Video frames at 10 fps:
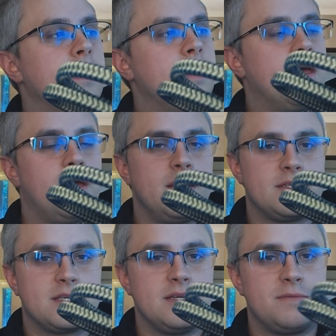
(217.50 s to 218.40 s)
Yeah,
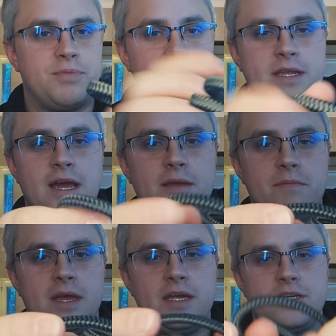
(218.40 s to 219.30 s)
it's a pretty tight
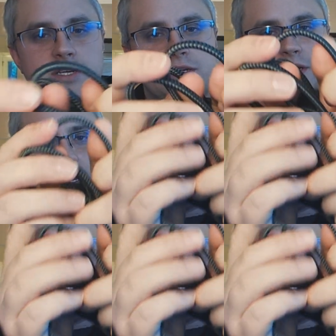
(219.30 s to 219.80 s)
mesh.